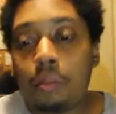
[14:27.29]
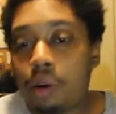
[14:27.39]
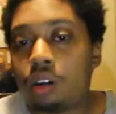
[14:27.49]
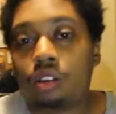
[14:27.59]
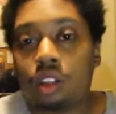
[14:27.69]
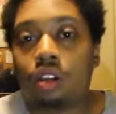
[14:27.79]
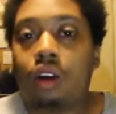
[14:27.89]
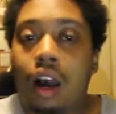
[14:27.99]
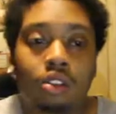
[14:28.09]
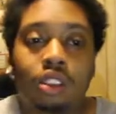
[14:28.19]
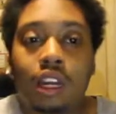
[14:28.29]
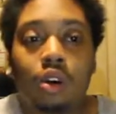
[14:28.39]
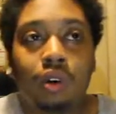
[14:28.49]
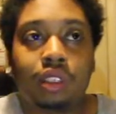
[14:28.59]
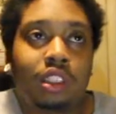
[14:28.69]
But you know, I'd say
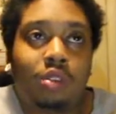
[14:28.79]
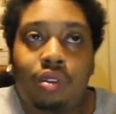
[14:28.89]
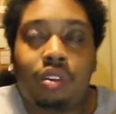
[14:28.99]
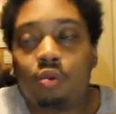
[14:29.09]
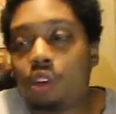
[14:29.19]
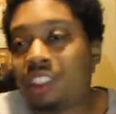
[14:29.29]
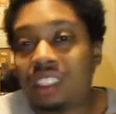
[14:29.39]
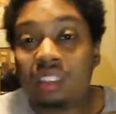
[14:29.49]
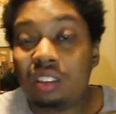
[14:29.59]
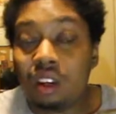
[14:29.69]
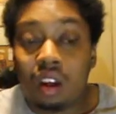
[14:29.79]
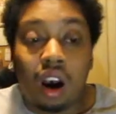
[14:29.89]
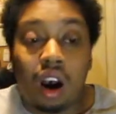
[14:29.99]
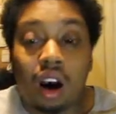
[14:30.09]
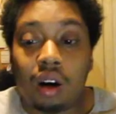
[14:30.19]
always stick within what you need,
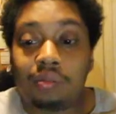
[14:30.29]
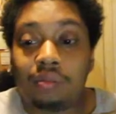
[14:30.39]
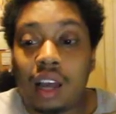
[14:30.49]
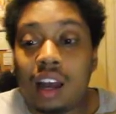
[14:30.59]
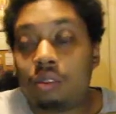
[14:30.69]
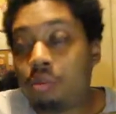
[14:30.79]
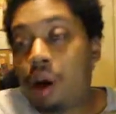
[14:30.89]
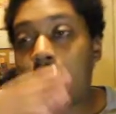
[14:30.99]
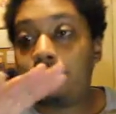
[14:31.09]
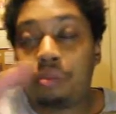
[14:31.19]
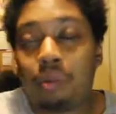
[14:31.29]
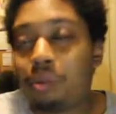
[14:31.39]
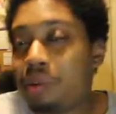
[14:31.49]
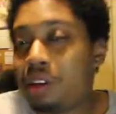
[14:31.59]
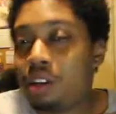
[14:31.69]
and
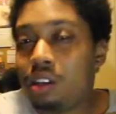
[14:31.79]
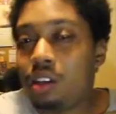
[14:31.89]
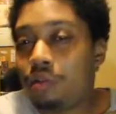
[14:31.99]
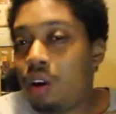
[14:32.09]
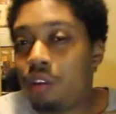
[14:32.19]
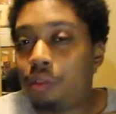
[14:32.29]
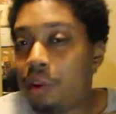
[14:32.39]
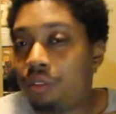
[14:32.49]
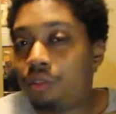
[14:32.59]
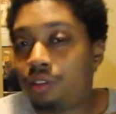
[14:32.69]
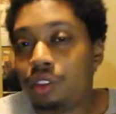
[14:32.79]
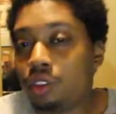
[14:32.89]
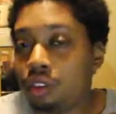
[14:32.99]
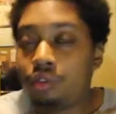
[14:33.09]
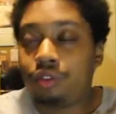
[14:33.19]
probably if you have a plan for the
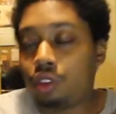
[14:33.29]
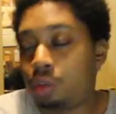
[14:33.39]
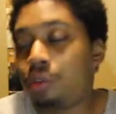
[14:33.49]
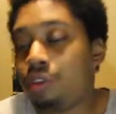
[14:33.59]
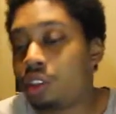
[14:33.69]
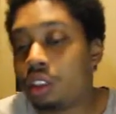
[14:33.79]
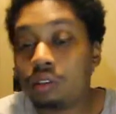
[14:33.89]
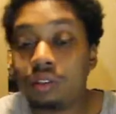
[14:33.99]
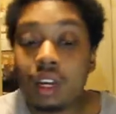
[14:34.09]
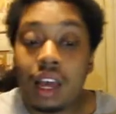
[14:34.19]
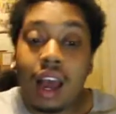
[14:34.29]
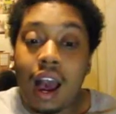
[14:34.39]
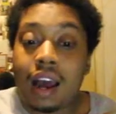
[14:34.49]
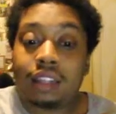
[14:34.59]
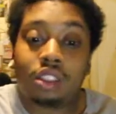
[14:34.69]
future, future-proof yourself.
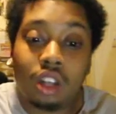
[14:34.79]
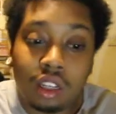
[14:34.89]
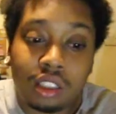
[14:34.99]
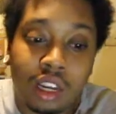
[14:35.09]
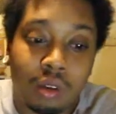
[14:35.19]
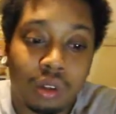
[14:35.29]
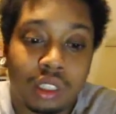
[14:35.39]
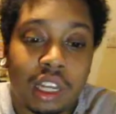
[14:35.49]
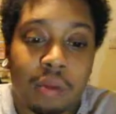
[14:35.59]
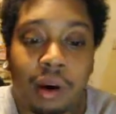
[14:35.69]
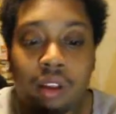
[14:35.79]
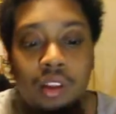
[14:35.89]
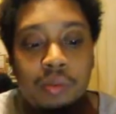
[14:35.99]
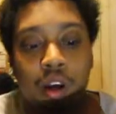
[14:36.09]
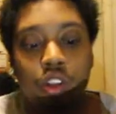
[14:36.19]
And the last thing I want to say about
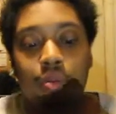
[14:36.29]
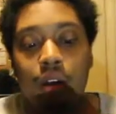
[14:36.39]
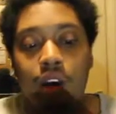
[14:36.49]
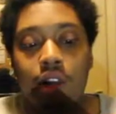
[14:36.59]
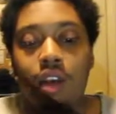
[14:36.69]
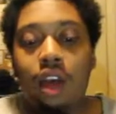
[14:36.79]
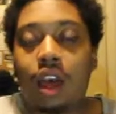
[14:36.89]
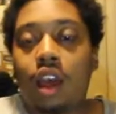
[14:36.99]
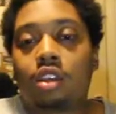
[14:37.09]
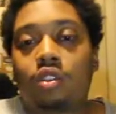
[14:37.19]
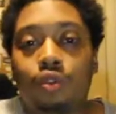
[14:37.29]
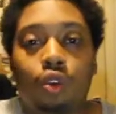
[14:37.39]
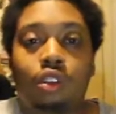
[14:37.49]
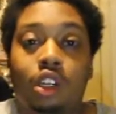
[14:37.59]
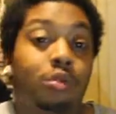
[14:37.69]
this power supply is, of
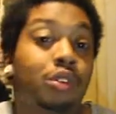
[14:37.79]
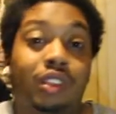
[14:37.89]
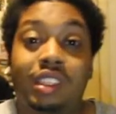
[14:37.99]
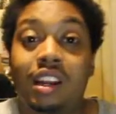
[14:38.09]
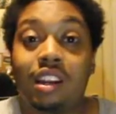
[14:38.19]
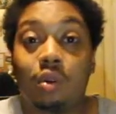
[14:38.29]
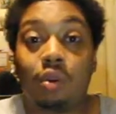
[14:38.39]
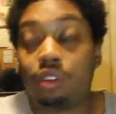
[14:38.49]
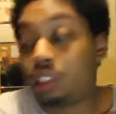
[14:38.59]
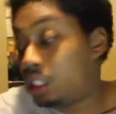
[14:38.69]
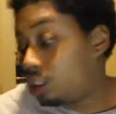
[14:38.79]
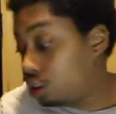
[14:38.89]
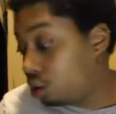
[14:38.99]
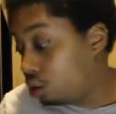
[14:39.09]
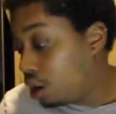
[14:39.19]
course, it comes with a 10-year warranty.
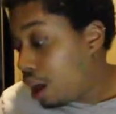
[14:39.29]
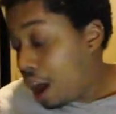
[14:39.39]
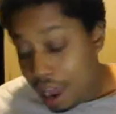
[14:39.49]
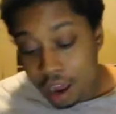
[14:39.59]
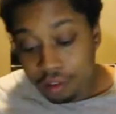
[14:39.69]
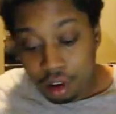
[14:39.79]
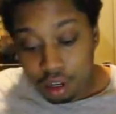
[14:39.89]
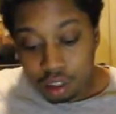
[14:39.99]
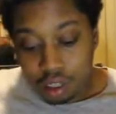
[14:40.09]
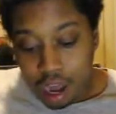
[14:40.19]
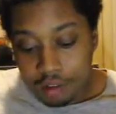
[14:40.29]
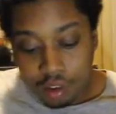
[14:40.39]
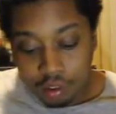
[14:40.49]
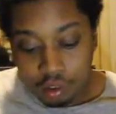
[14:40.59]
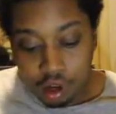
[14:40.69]
So I have heard, I've
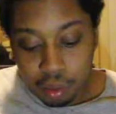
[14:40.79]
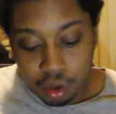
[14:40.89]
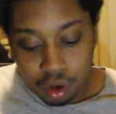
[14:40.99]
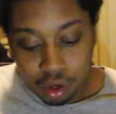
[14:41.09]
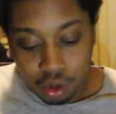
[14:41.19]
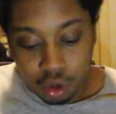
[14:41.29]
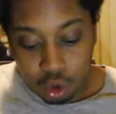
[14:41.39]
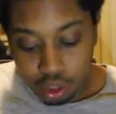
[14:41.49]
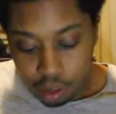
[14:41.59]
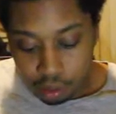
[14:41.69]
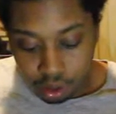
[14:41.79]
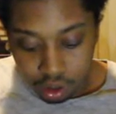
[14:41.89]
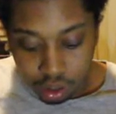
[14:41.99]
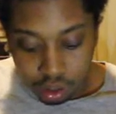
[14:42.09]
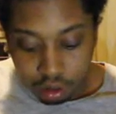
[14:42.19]
never really bought a Corsair
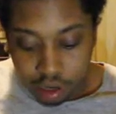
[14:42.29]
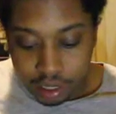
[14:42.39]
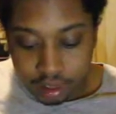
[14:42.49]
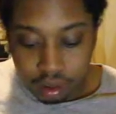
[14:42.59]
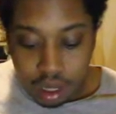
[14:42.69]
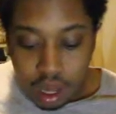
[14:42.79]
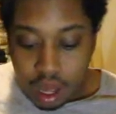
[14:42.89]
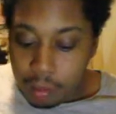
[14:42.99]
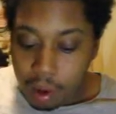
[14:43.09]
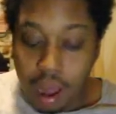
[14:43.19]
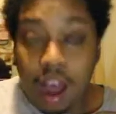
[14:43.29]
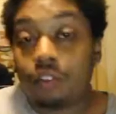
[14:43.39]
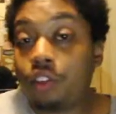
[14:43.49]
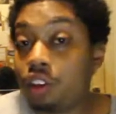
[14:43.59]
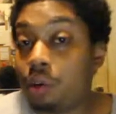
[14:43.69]
product until right now, but I
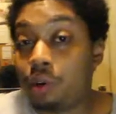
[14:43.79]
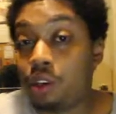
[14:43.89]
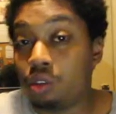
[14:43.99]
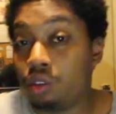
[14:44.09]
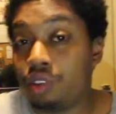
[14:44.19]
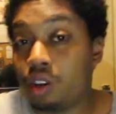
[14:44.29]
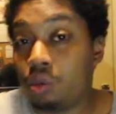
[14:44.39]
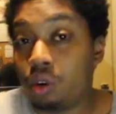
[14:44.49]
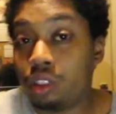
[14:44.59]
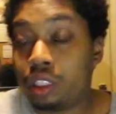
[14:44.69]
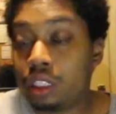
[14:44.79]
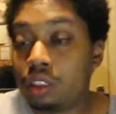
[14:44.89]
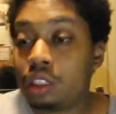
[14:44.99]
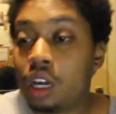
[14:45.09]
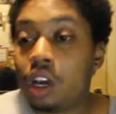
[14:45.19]
have heard they're pretty good with their
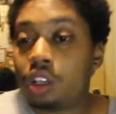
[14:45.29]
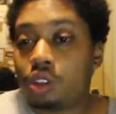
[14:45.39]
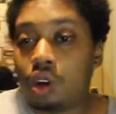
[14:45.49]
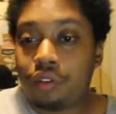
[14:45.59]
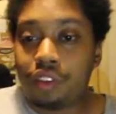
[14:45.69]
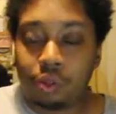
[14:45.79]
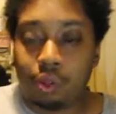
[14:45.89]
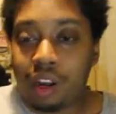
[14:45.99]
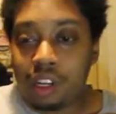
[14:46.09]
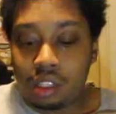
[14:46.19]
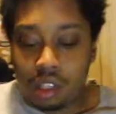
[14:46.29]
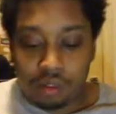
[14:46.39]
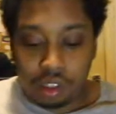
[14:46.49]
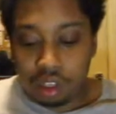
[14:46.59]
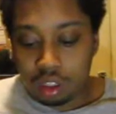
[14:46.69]
warranties. So if this breaks, if
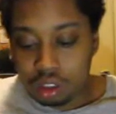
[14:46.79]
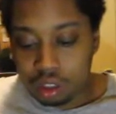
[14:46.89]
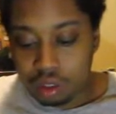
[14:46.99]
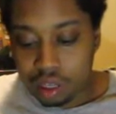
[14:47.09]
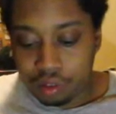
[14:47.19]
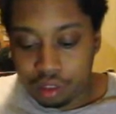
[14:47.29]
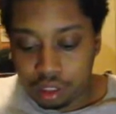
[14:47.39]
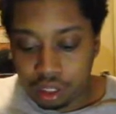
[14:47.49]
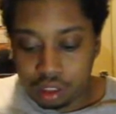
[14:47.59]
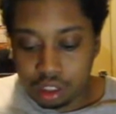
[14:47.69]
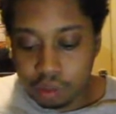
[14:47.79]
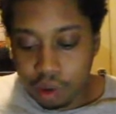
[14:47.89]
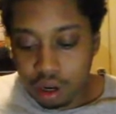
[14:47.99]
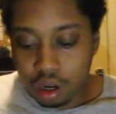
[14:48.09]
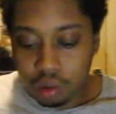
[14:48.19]
this starts to slow down, if this starts to
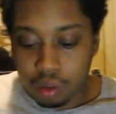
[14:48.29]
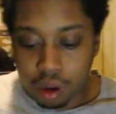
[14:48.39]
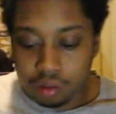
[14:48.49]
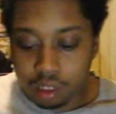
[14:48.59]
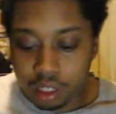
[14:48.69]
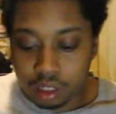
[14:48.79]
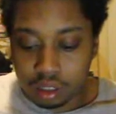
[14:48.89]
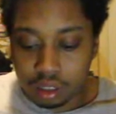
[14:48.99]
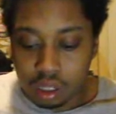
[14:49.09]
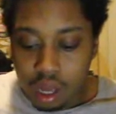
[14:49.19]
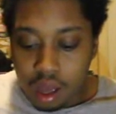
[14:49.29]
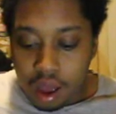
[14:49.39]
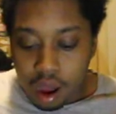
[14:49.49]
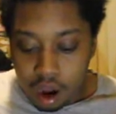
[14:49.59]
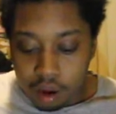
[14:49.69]
spark up, whatever it is,
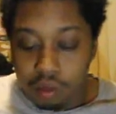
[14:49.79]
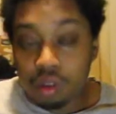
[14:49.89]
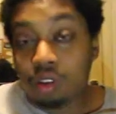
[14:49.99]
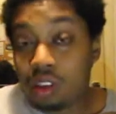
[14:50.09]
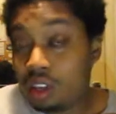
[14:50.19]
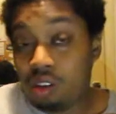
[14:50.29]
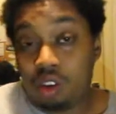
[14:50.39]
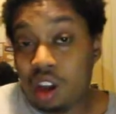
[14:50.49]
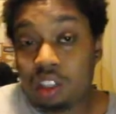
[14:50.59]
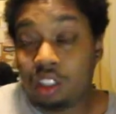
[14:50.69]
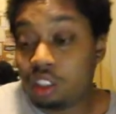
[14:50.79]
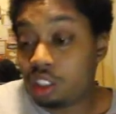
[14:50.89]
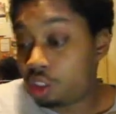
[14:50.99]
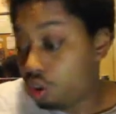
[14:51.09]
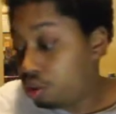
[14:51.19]
you could actually just
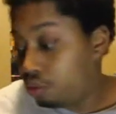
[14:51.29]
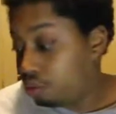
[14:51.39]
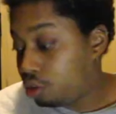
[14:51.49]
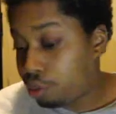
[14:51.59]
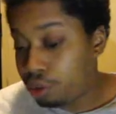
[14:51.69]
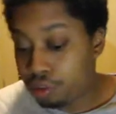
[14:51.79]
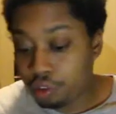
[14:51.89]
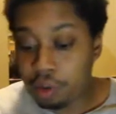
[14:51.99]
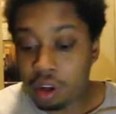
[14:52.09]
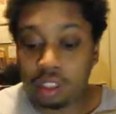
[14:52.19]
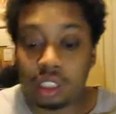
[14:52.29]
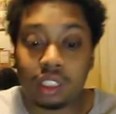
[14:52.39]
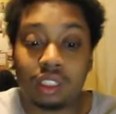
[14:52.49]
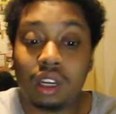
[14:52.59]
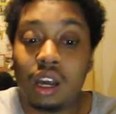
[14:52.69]
show them the proof of
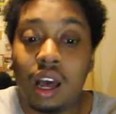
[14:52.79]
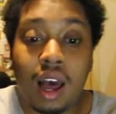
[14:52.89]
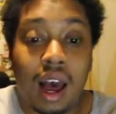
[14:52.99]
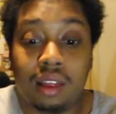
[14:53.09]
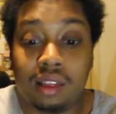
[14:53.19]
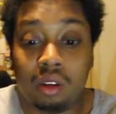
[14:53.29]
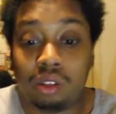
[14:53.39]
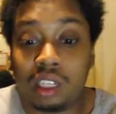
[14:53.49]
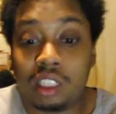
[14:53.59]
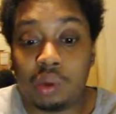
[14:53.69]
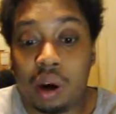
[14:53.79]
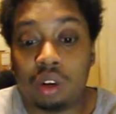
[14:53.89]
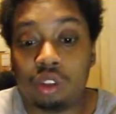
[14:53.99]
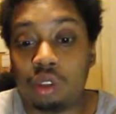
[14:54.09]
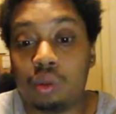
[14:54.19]
purchase and they'll send you out
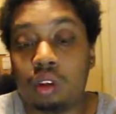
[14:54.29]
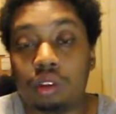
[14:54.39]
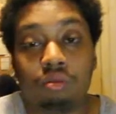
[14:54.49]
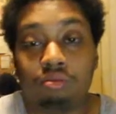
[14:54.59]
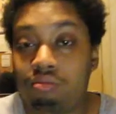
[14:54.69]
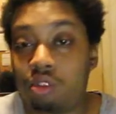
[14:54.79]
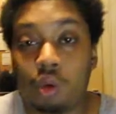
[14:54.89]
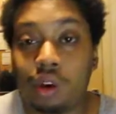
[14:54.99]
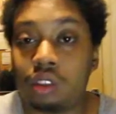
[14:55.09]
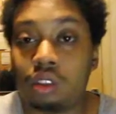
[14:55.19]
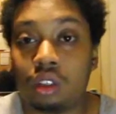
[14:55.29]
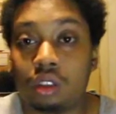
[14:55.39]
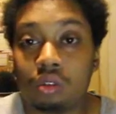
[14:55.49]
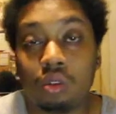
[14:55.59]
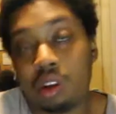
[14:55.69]
a new one, no questions
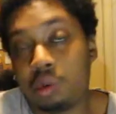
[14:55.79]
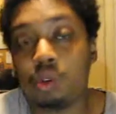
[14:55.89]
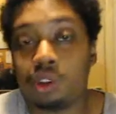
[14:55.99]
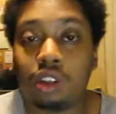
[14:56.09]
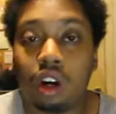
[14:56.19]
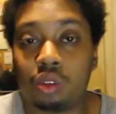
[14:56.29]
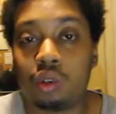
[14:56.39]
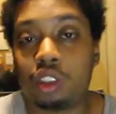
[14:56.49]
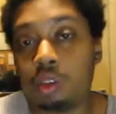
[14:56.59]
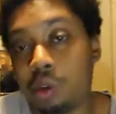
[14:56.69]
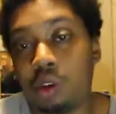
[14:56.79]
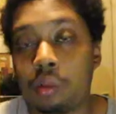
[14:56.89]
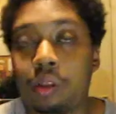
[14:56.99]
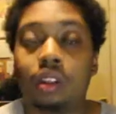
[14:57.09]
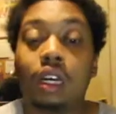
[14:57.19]
asked. Well, they will ask questions, but you know what
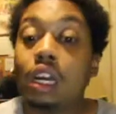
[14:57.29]
I mean.